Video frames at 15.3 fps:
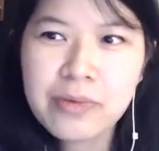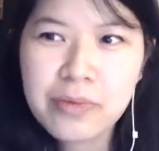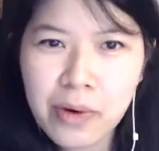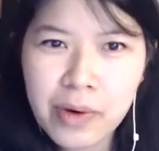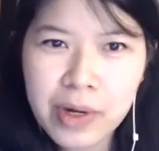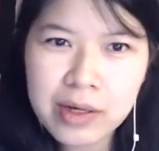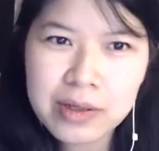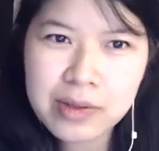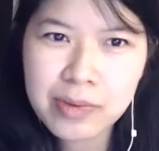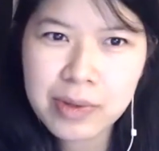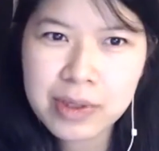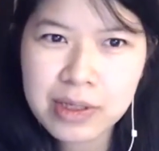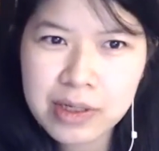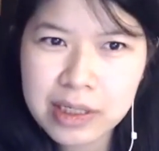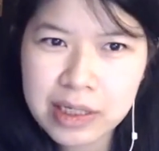that growing on
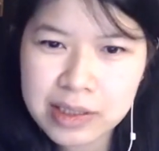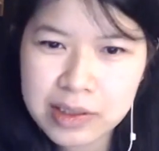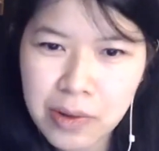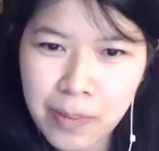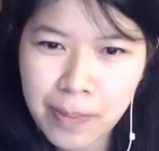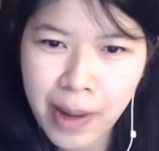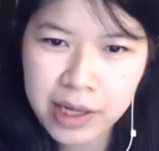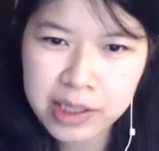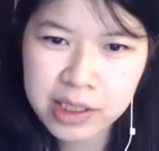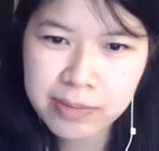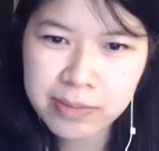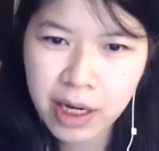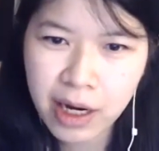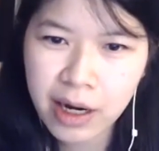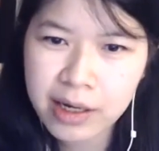Twitter, there's no
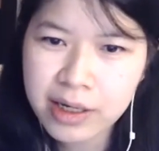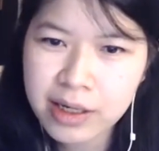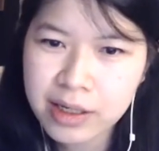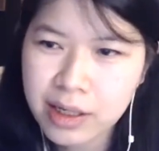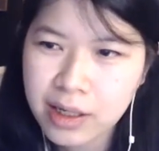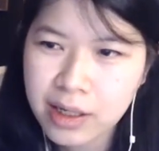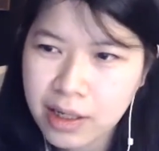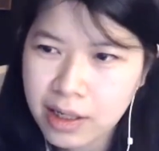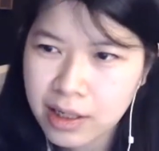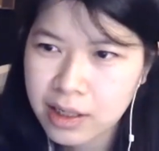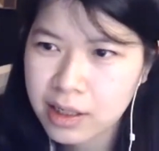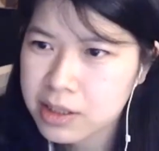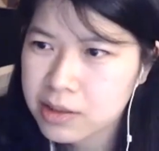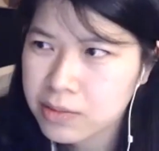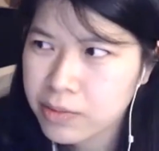magic behind it.
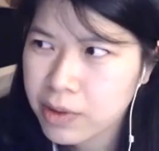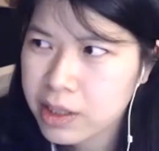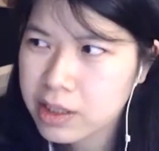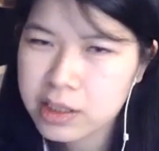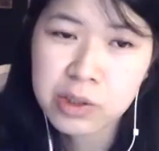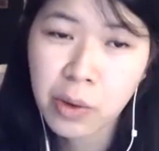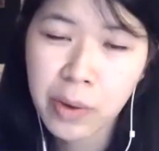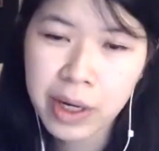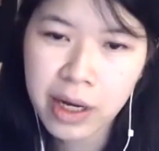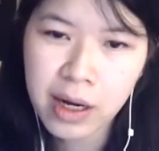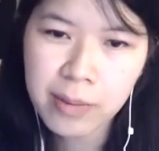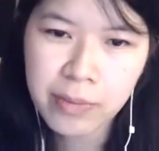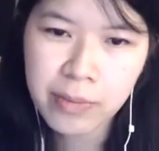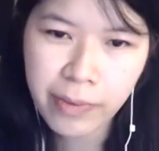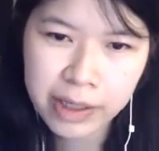It's really showing
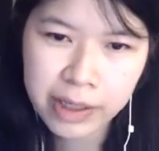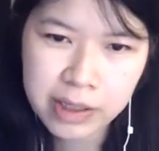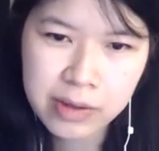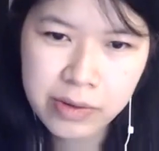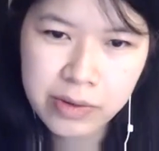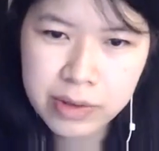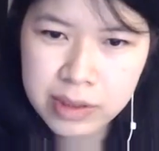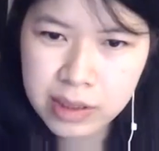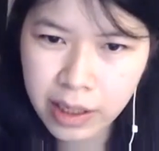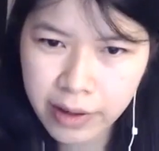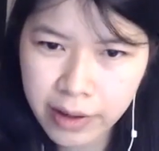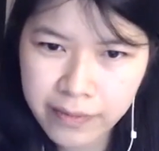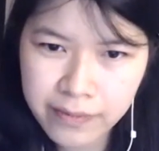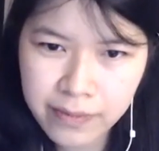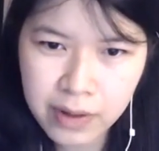up, writing good
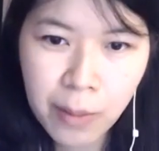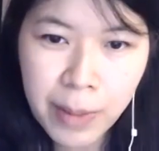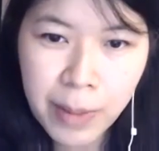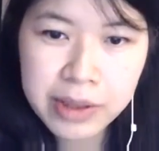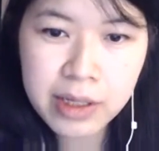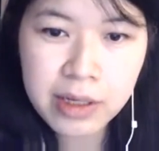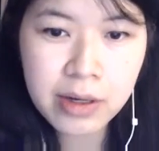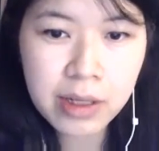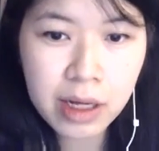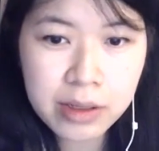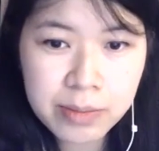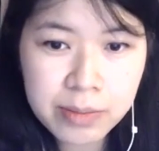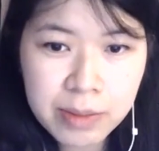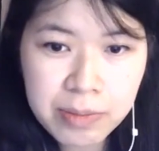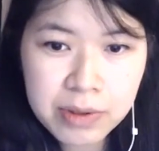stuff, commenting on
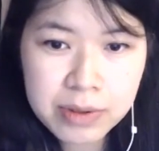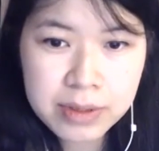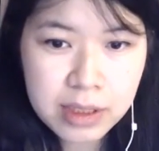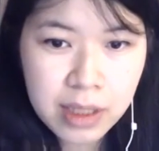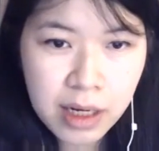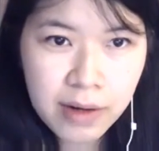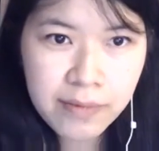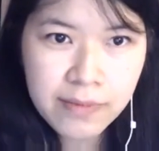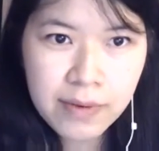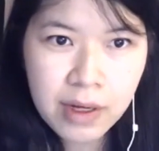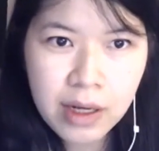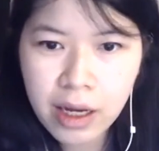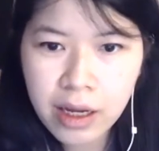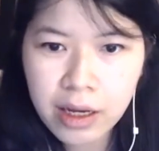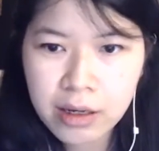other people's stuff.
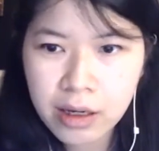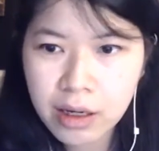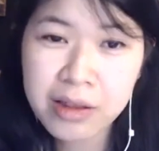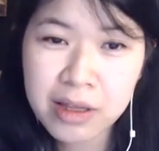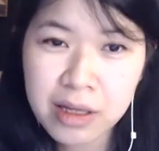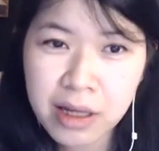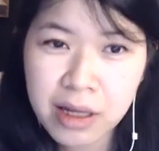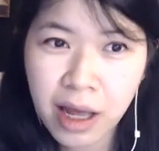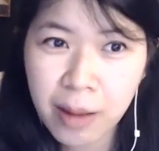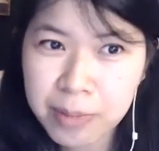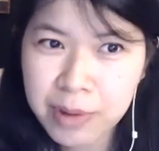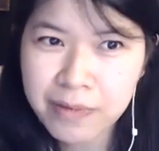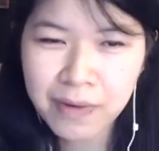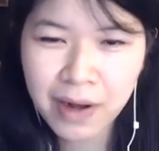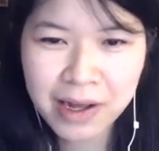And I think
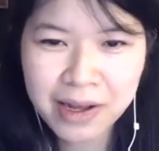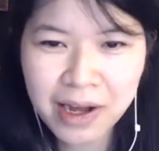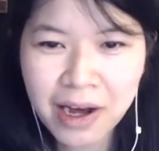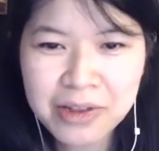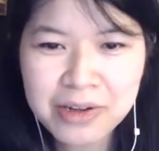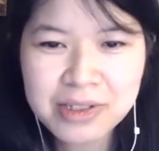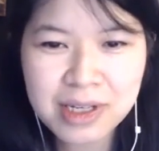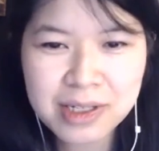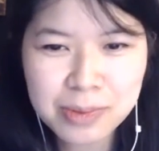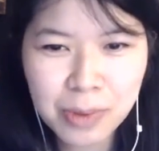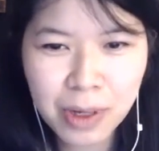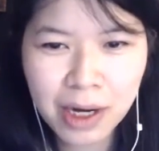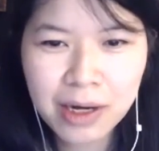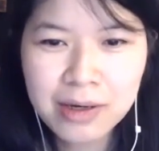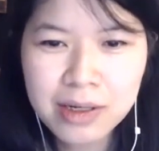amplifying others
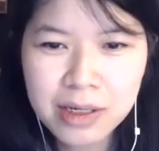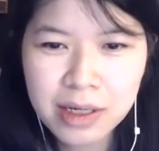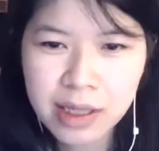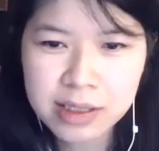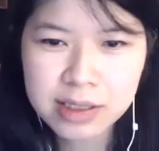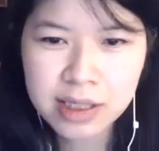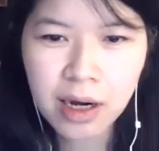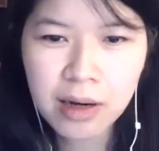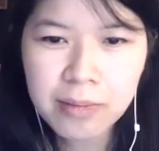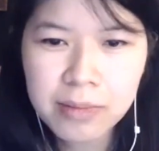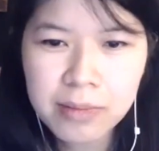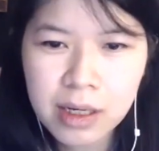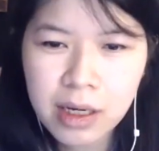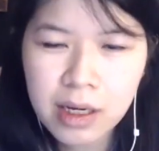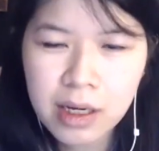as well does help.